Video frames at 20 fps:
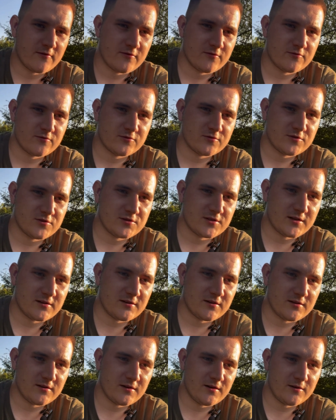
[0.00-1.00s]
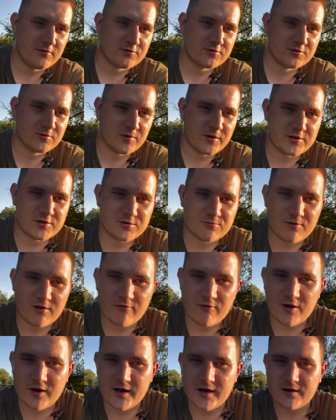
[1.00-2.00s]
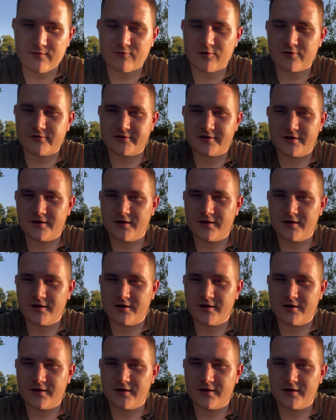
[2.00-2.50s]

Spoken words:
I just had a little twitch on my right hand rod.